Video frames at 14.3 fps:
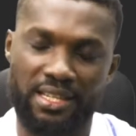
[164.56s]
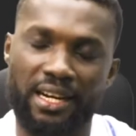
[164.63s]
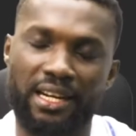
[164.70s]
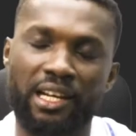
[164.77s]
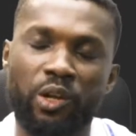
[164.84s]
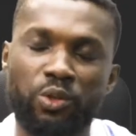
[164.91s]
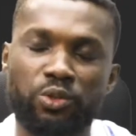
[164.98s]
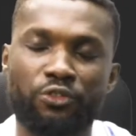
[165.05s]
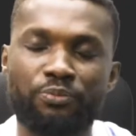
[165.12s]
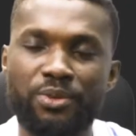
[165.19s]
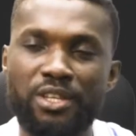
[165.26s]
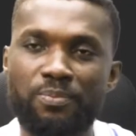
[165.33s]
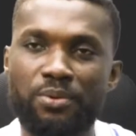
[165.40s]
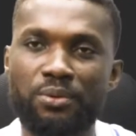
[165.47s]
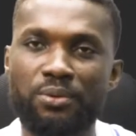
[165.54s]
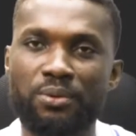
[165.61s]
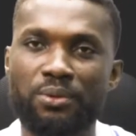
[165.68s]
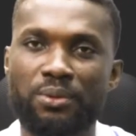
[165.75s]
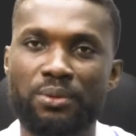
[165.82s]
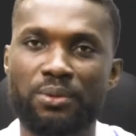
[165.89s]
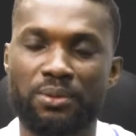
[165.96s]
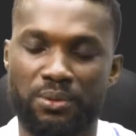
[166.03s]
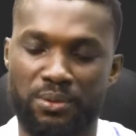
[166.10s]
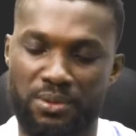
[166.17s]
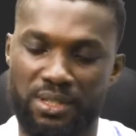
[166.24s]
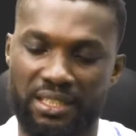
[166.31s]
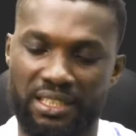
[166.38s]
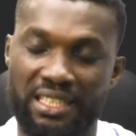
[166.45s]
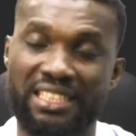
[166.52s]
there are a lot of people
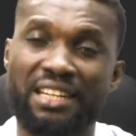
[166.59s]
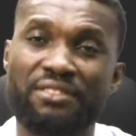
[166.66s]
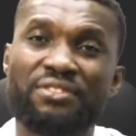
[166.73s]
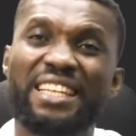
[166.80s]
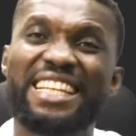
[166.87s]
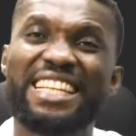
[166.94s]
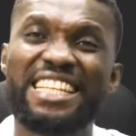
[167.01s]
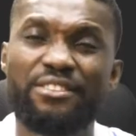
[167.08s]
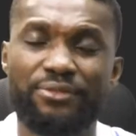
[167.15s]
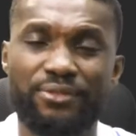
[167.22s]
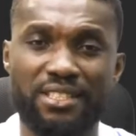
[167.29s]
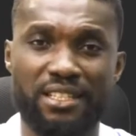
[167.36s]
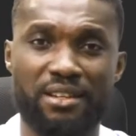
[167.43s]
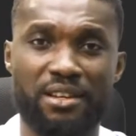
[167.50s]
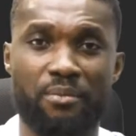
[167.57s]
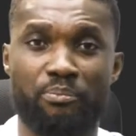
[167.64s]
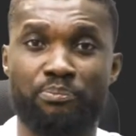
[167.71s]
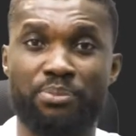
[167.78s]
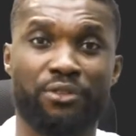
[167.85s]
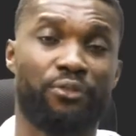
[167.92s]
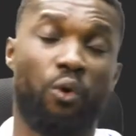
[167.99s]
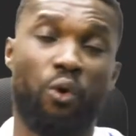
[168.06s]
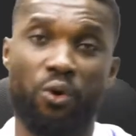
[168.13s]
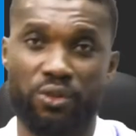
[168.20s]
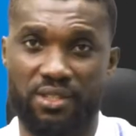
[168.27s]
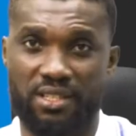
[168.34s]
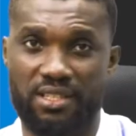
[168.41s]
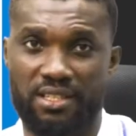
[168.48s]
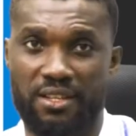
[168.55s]
that have lived
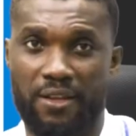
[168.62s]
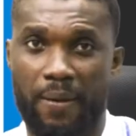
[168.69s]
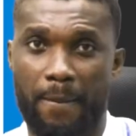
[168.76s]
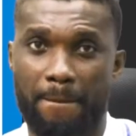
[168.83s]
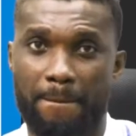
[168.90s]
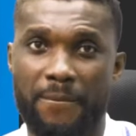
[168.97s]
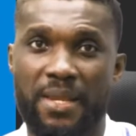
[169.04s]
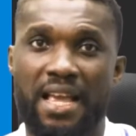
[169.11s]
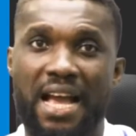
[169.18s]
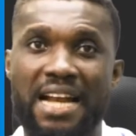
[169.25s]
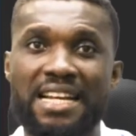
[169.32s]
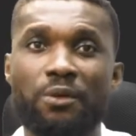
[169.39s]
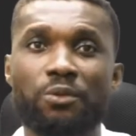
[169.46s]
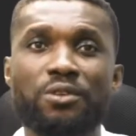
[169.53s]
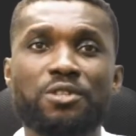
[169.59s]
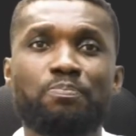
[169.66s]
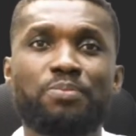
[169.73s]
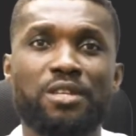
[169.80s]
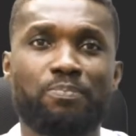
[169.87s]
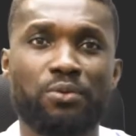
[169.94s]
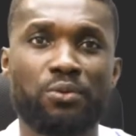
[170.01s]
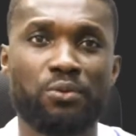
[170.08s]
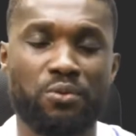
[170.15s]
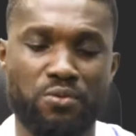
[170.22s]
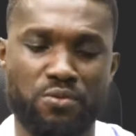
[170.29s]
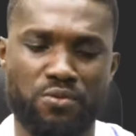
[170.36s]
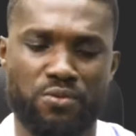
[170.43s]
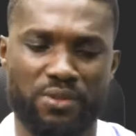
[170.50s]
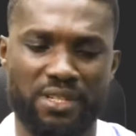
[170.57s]
before us. And now those
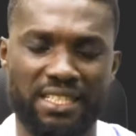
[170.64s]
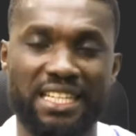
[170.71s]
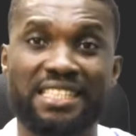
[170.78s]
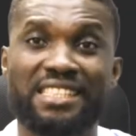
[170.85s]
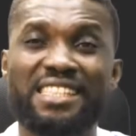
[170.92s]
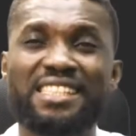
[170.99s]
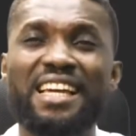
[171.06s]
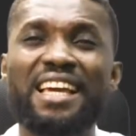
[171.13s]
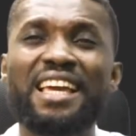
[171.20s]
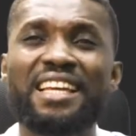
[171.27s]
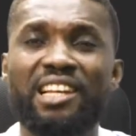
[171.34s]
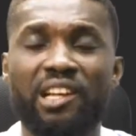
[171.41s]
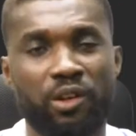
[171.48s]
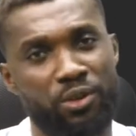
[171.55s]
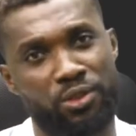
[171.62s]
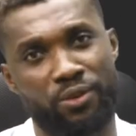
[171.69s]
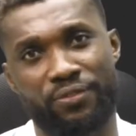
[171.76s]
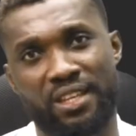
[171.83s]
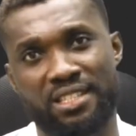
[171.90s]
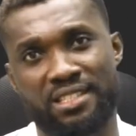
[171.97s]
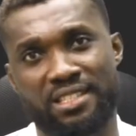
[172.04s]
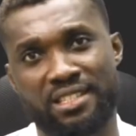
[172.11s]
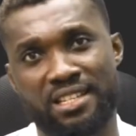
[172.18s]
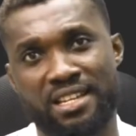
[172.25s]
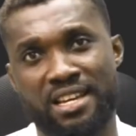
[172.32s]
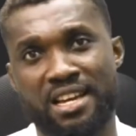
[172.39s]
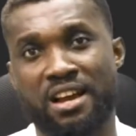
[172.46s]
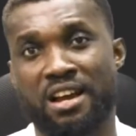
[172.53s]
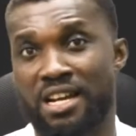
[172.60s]
people, they did a lot of things.
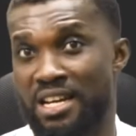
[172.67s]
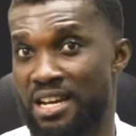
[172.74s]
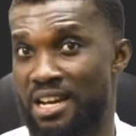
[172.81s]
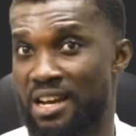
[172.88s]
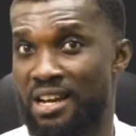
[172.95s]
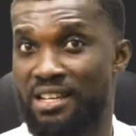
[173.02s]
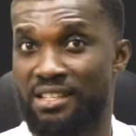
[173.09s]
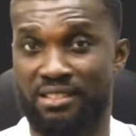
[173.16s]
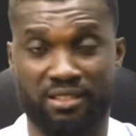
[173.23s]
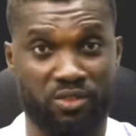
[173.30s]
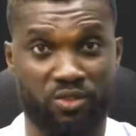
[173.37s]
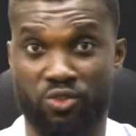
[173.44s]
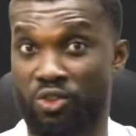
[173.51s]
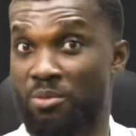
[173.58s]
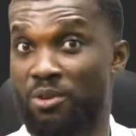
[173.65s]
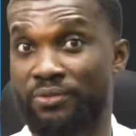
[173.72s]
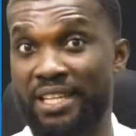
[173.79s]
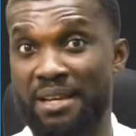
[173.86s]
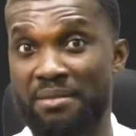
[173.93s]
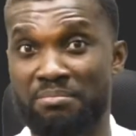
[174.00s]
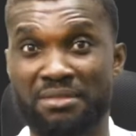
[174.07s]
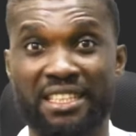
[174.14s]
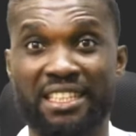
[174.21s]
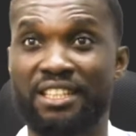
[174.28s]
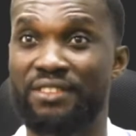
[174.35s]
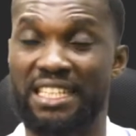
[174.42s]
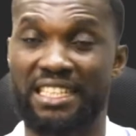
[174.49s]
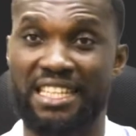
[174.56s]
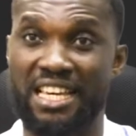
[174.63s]
Some of them
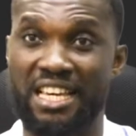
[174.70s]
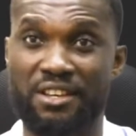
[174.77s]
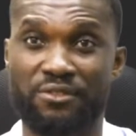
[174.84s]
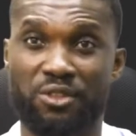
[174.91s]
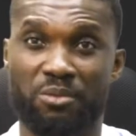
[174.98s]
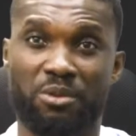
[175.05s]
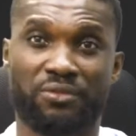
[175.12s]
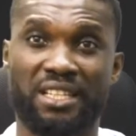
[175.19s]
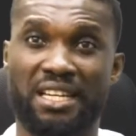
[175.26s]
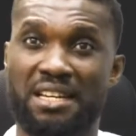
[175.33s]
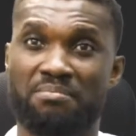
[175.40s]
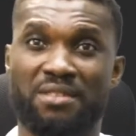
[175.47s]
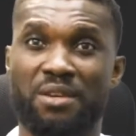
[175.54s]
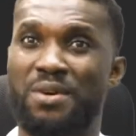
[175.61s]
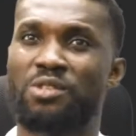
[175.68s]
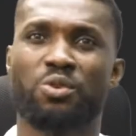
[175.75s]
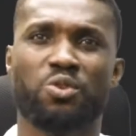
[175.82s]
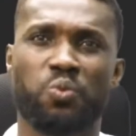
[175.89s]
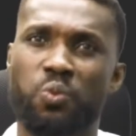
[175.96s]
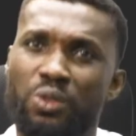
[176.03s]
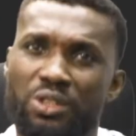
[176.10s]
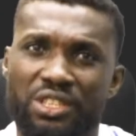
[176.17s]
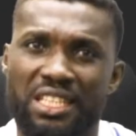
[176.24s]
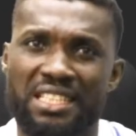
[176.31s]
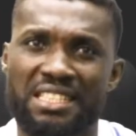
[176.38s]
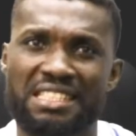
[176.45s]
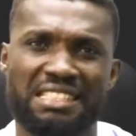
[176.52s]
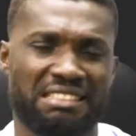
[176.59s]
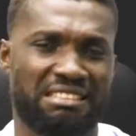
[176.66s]
lived in caves, some of them, they were just
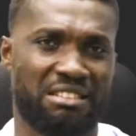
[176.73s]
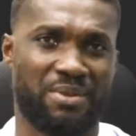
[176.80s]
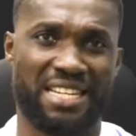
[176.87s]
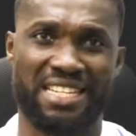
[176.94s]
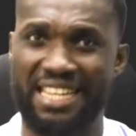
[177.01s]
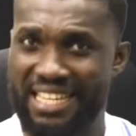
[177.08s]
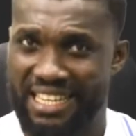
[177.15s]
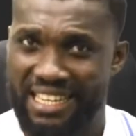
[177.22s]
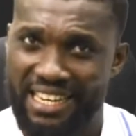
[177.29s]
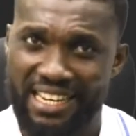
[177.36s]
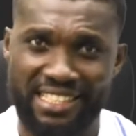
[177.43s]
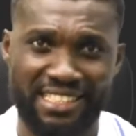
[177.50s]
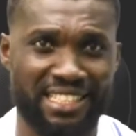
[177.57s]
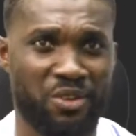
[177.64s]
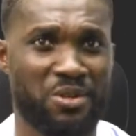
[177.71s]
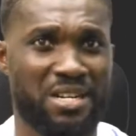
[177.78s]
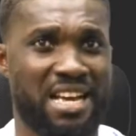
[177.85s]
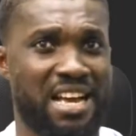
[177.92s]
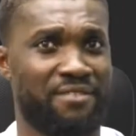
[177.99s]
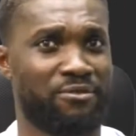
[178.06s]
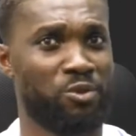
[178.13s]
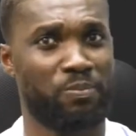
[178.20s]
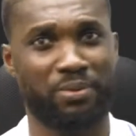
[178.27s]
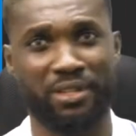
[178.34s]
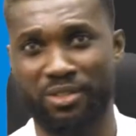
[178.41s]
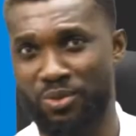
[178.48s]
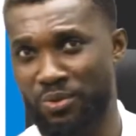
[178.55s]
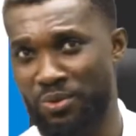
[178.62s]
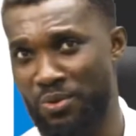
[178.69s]
wanderers, they were naked, they don't have no
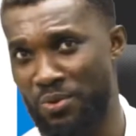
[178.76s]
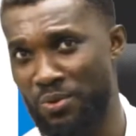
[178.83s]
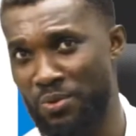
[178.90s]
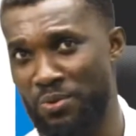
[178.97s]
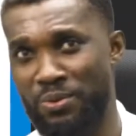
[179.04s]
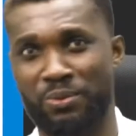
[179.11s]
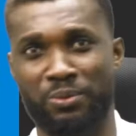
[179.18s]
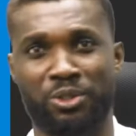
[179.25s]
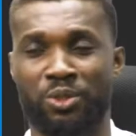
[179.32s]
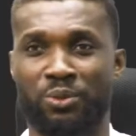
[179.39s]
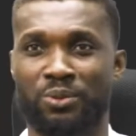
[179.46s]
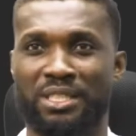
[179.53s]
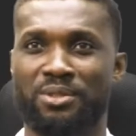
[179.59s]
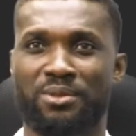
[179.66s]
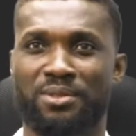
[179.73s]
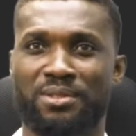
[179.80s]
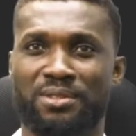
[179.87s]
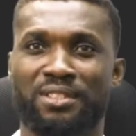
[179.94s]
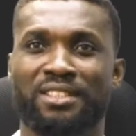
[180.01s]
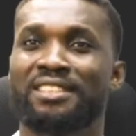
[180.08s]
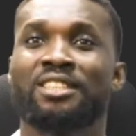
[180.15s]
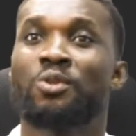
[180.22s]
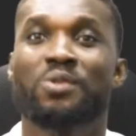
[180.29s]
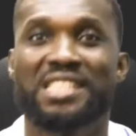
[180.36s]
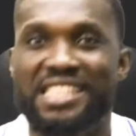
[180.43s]
place to go, you know, they just